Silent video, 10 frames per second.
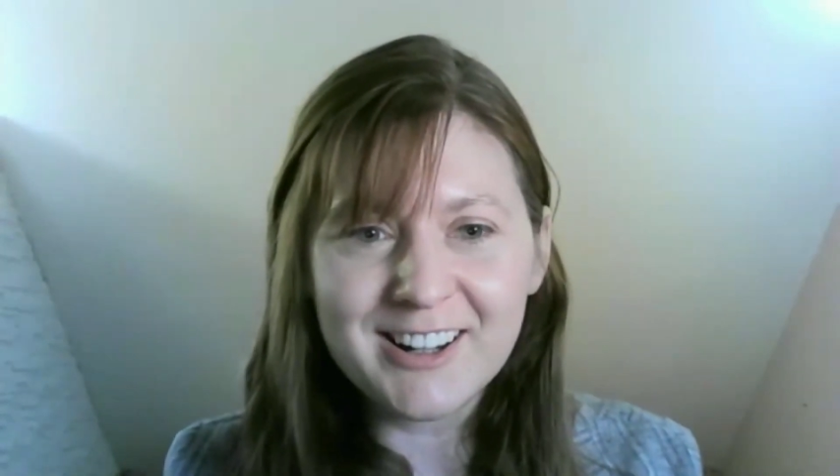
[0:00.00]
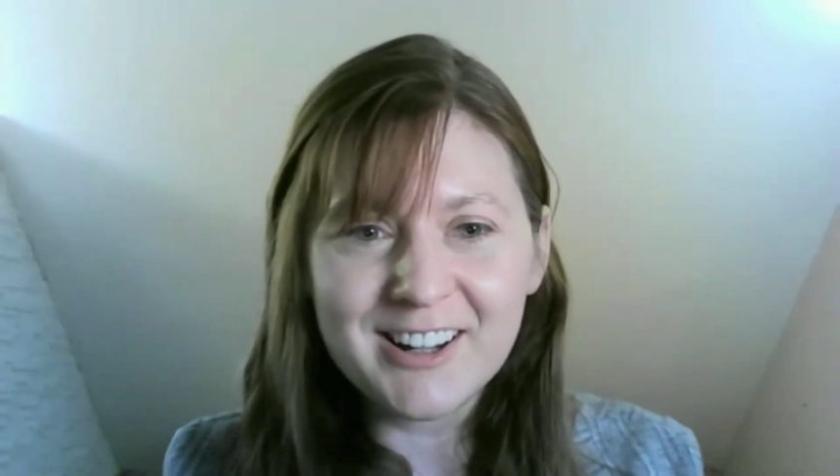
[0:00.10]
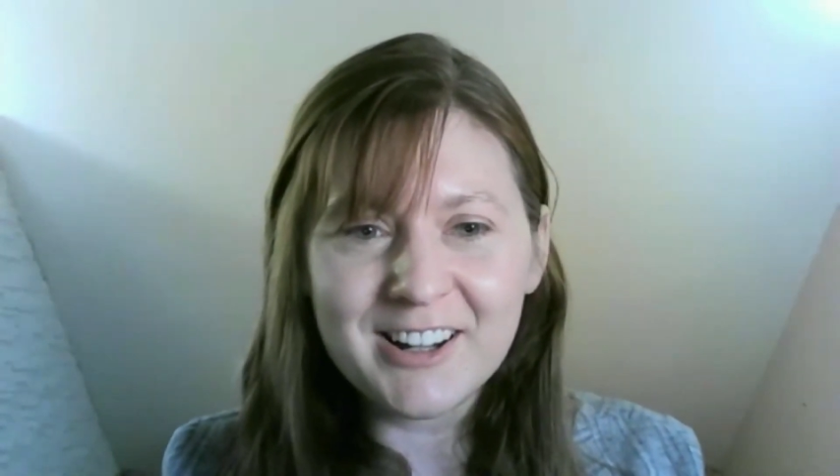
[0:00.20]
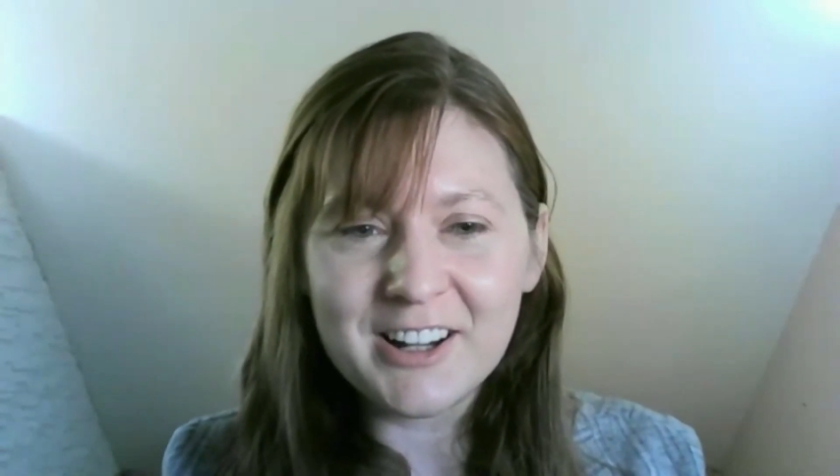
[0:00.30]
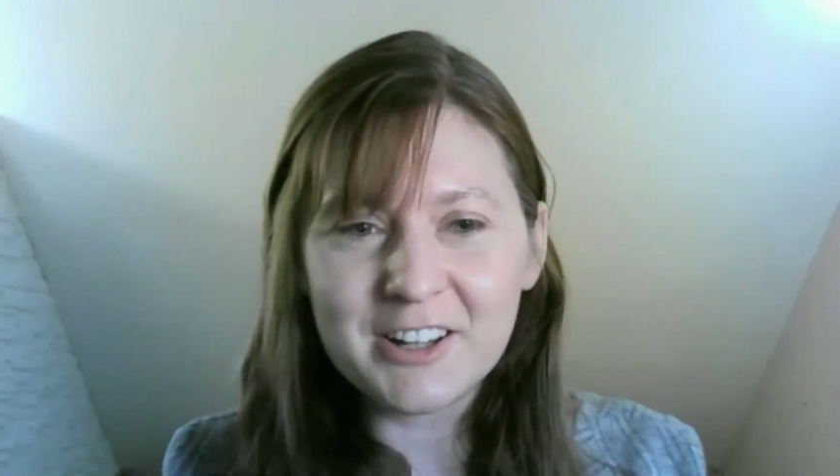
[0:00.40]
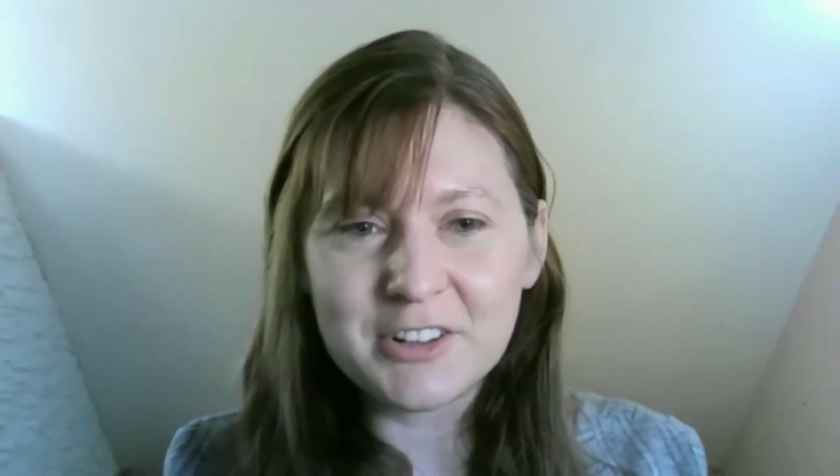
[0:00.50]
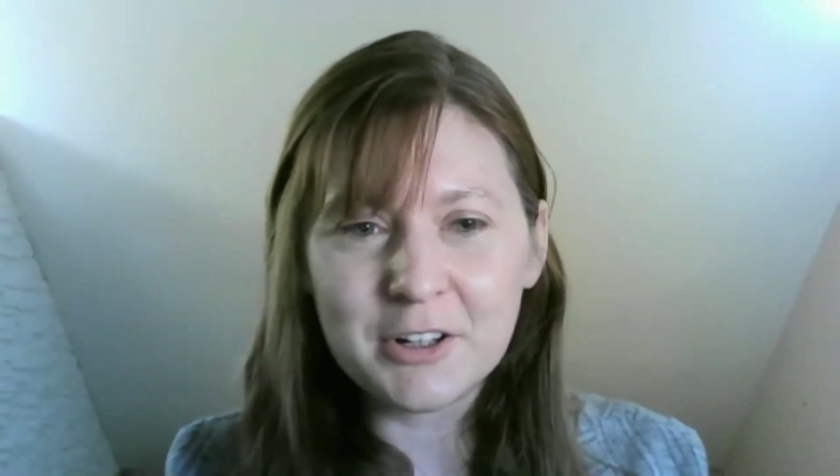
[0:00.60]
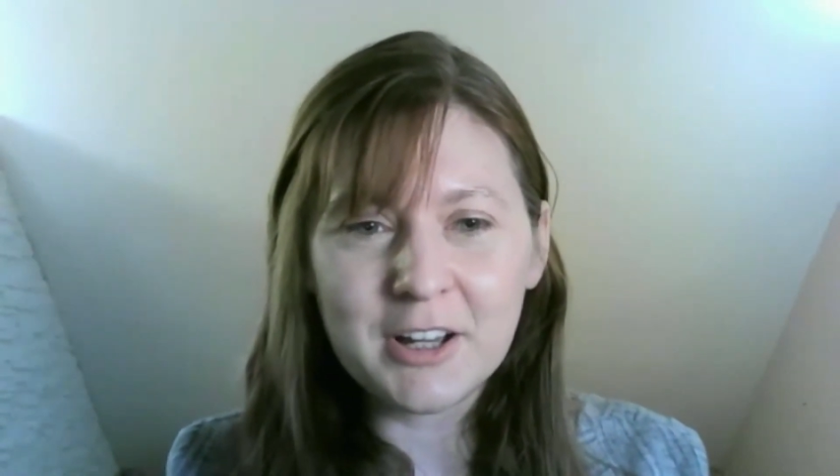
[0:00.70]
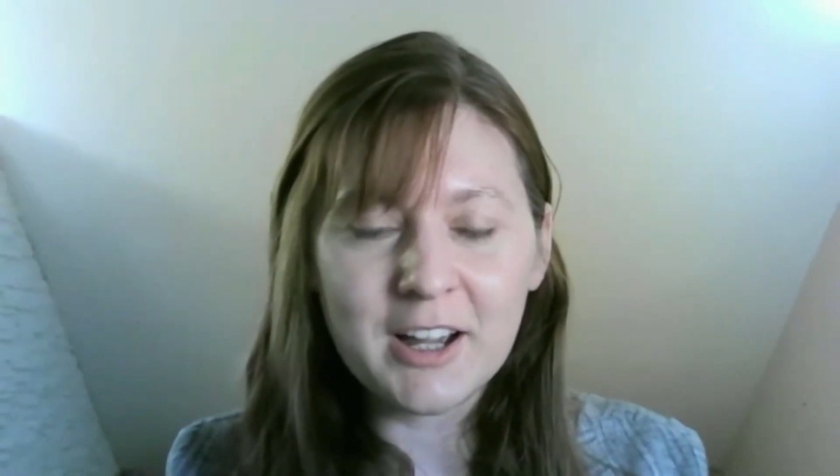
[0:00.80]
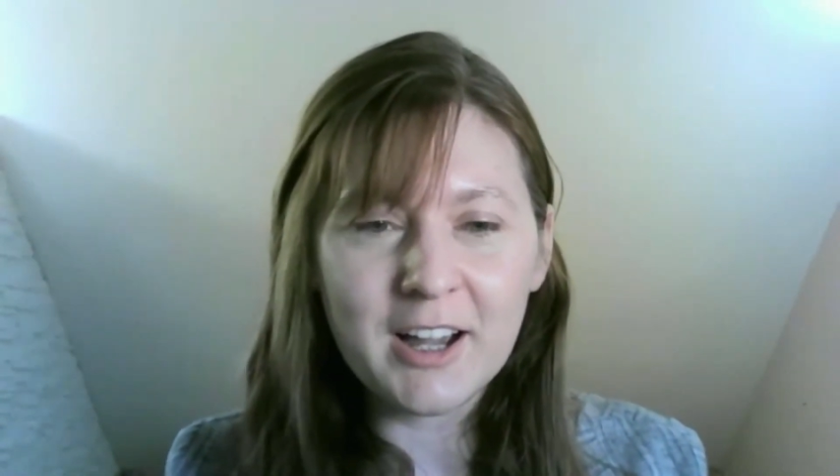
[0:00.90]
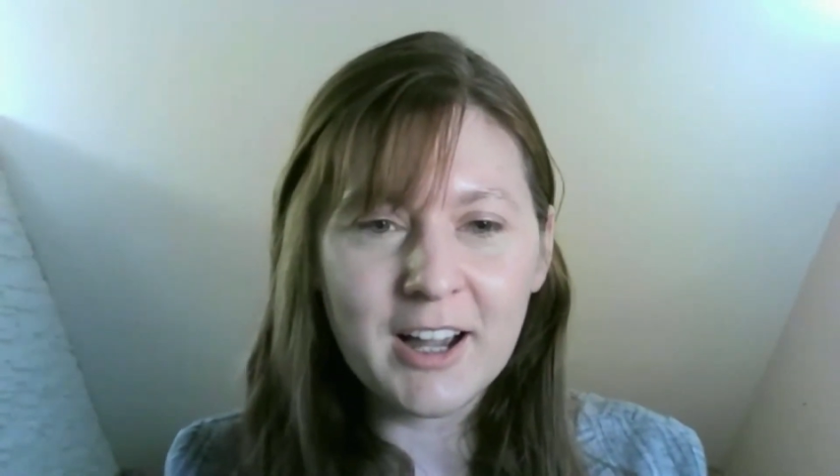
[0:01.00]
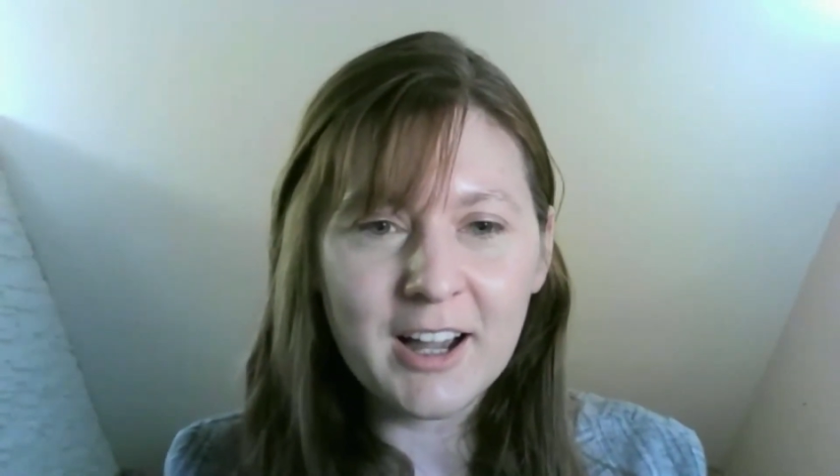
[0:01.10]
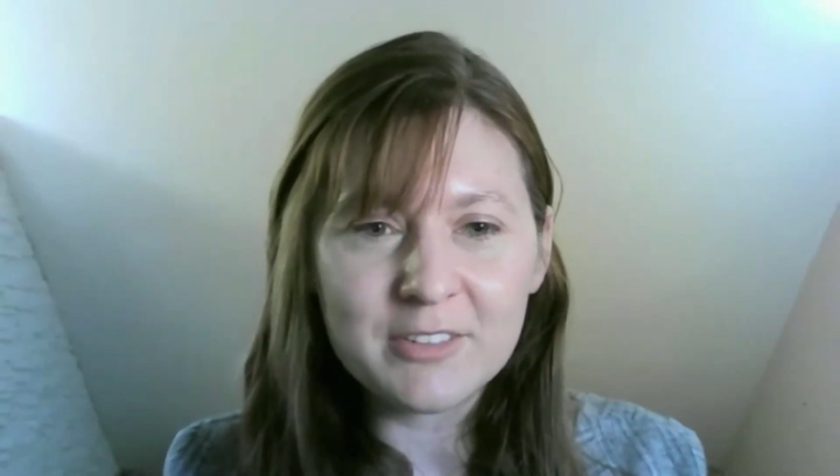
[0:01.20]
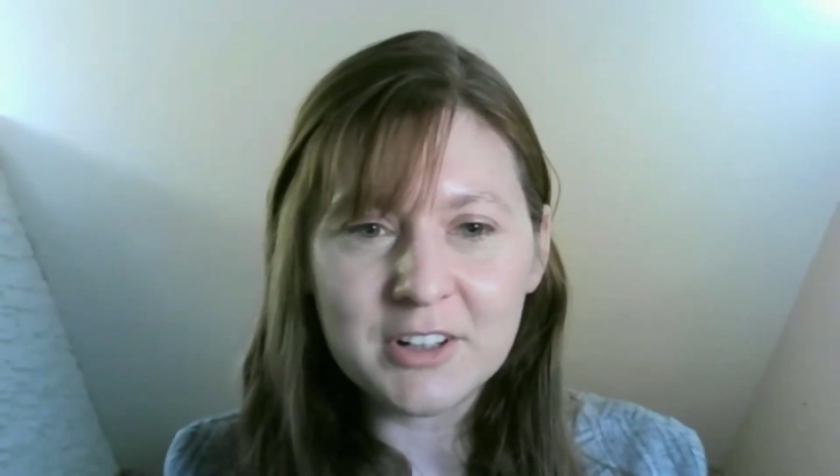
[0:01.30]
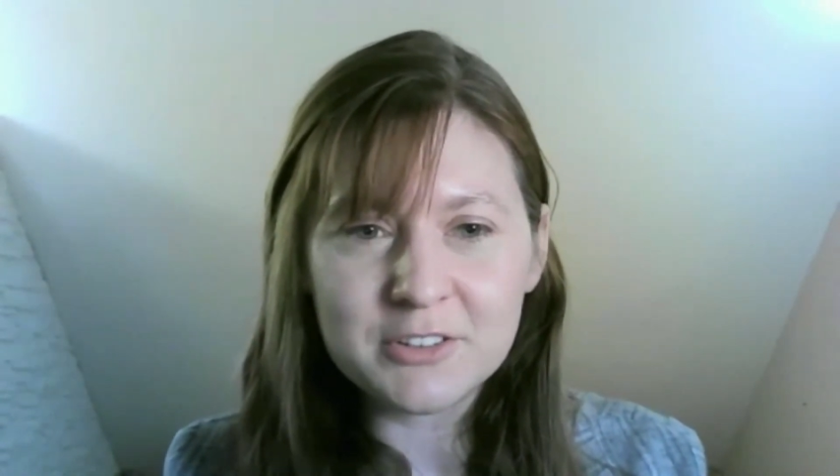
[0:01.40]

And I have that